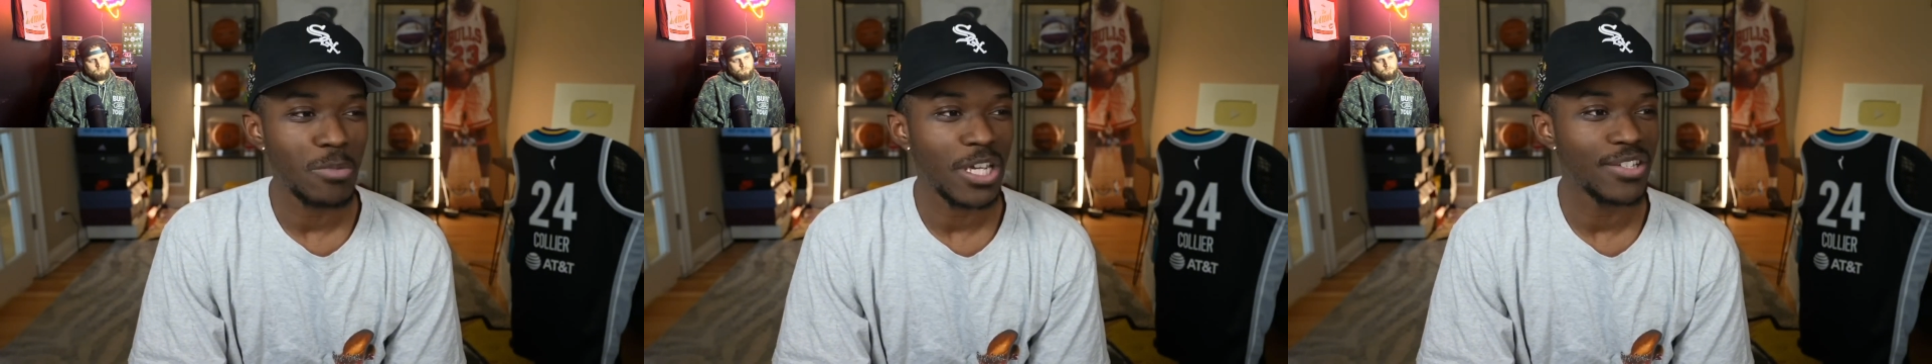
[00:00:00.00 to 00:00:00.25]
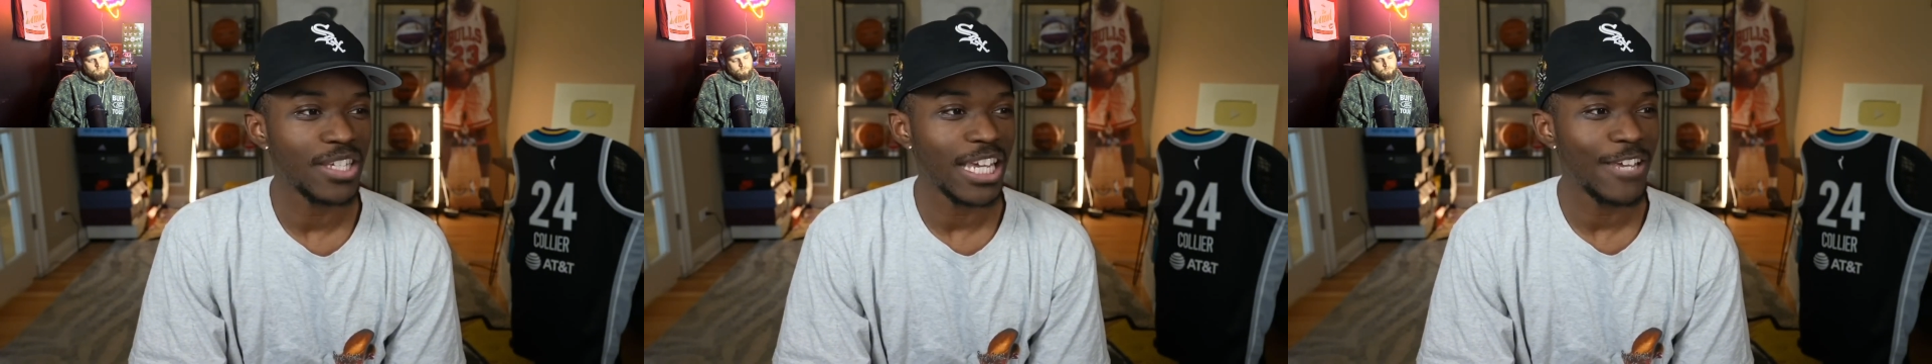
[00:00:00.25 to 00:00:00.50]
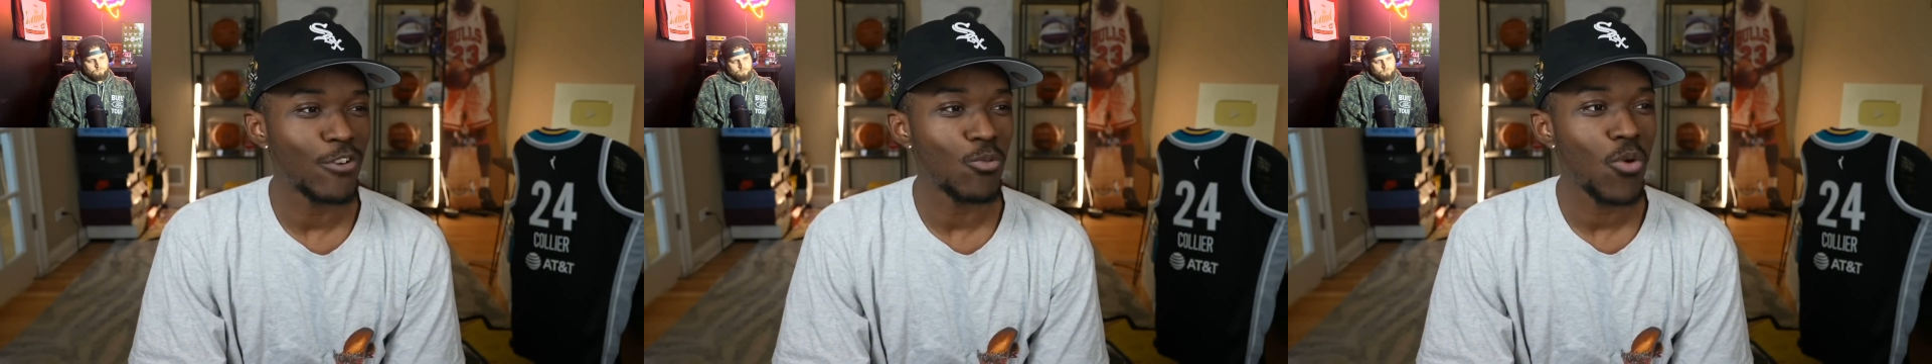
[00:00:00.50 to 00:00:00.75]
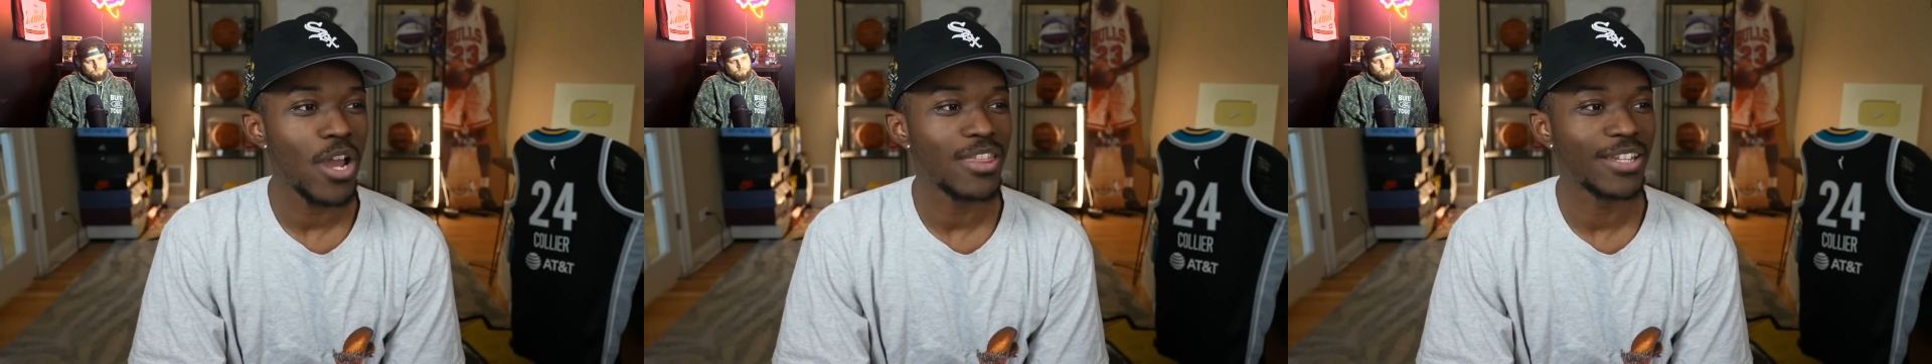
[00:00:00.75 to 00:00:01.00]
because
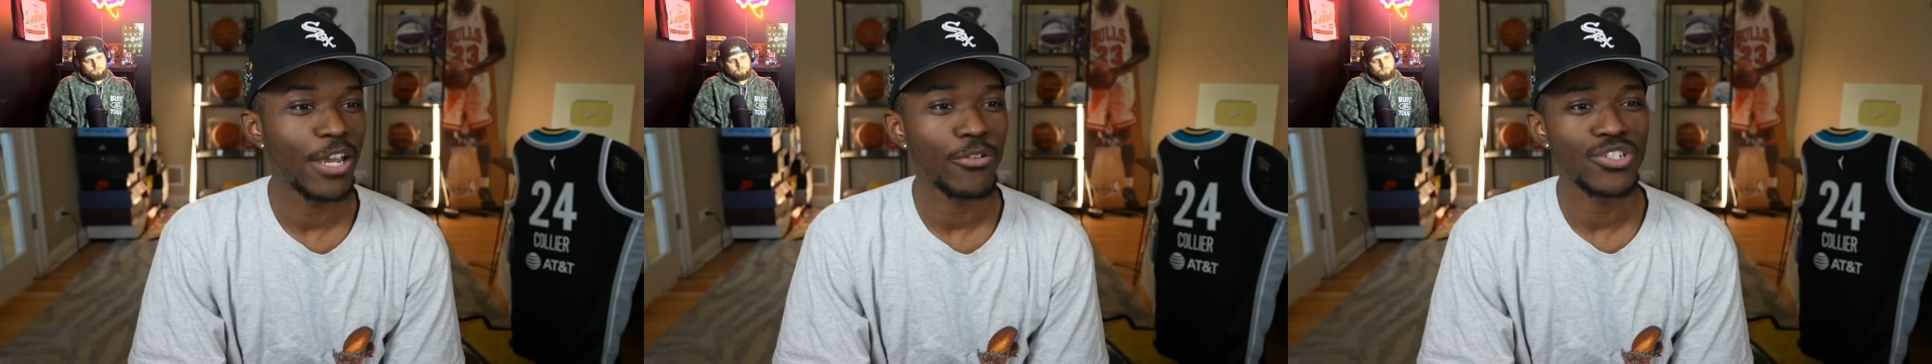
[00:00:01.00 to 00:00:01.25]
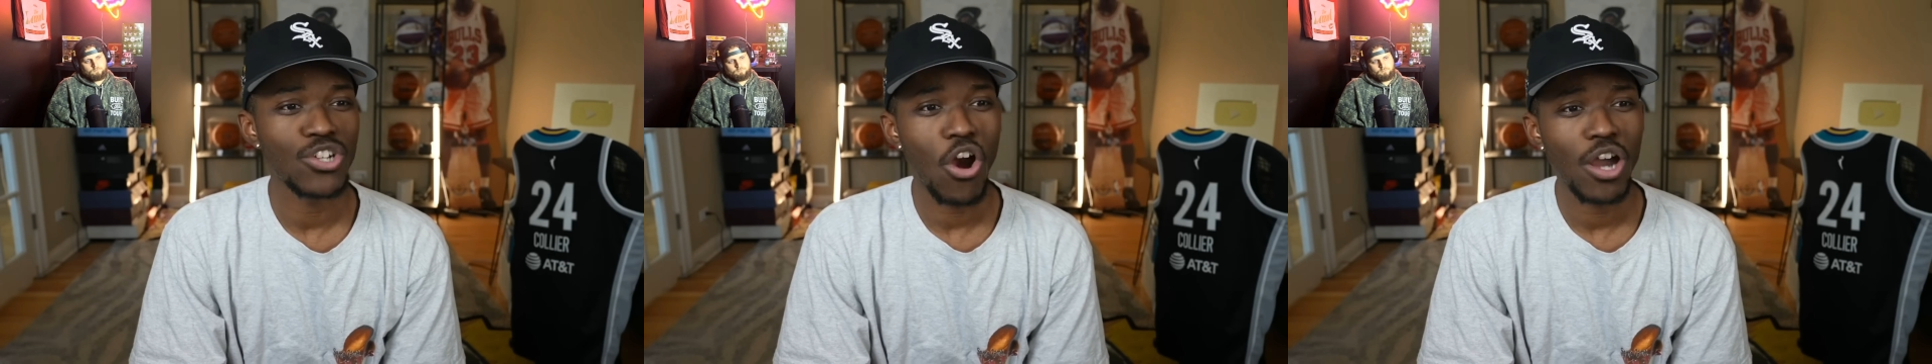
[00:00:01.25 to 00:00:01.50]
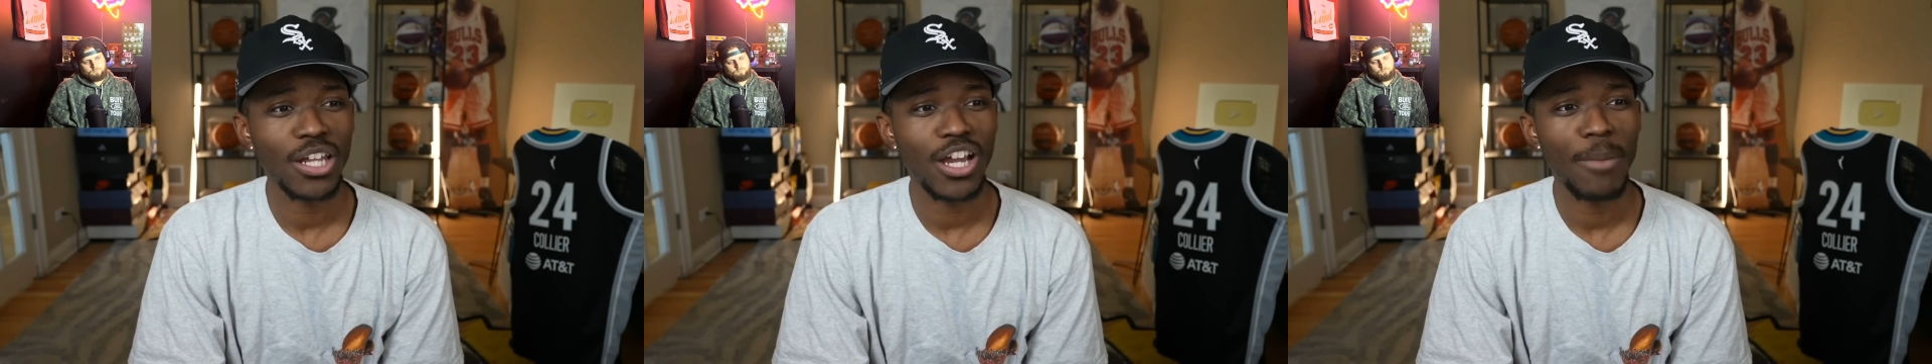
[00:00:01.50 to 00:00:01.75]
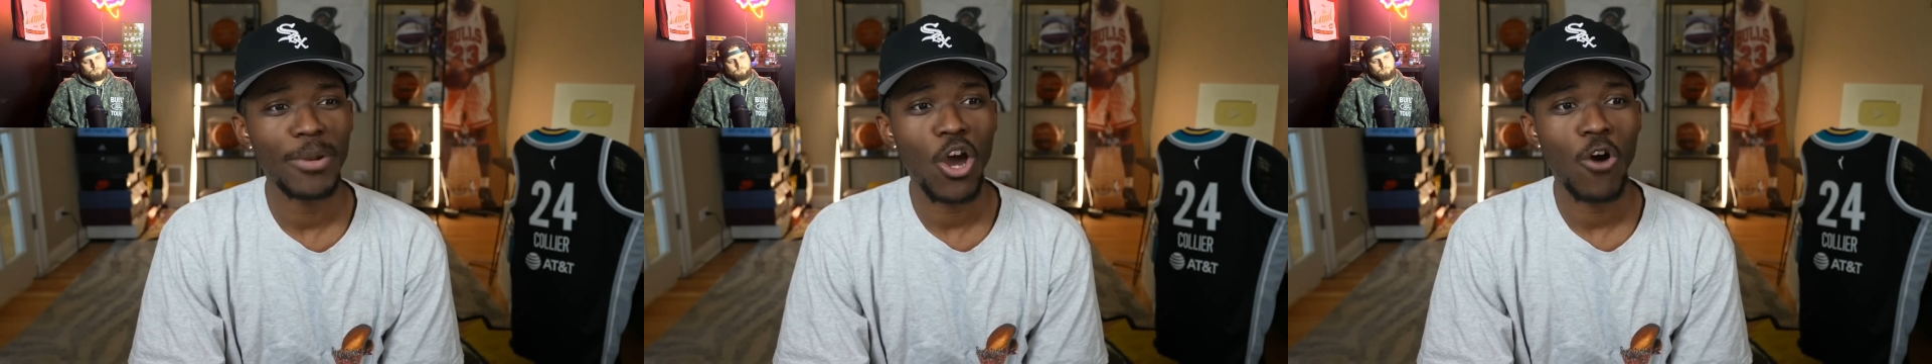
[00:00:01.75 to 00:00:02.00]
even with Darius Garland
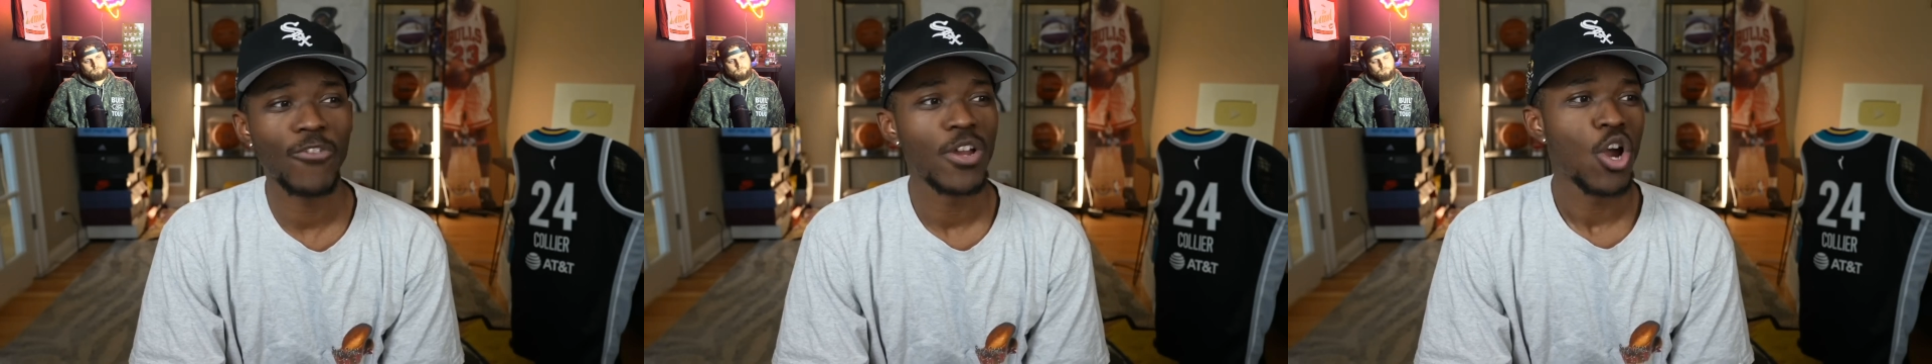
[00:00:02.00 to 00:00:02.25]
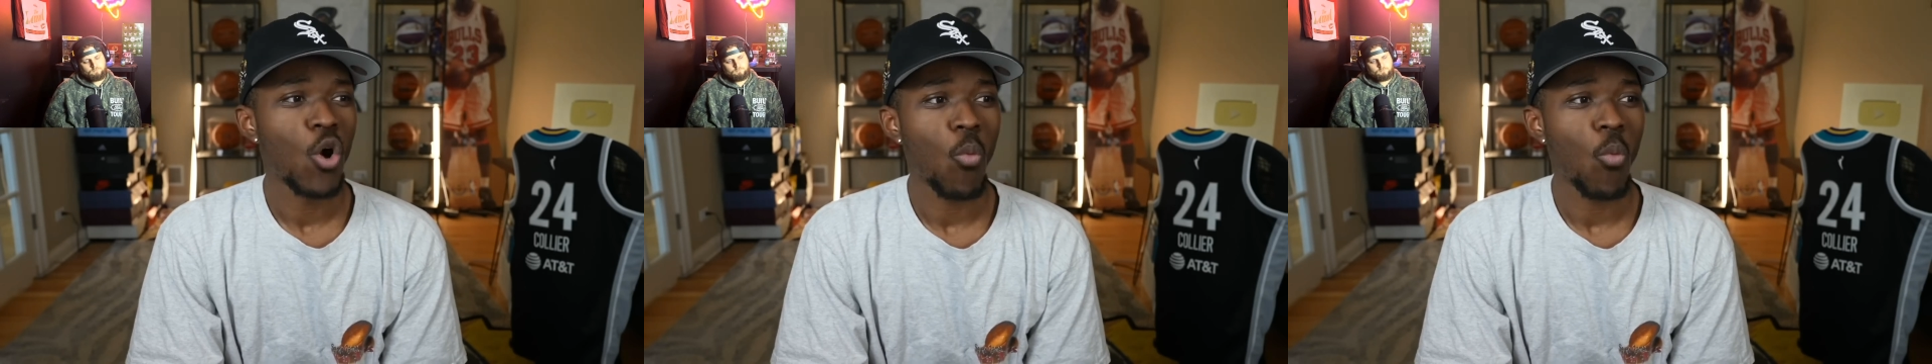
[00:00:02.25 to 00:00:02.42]
coming off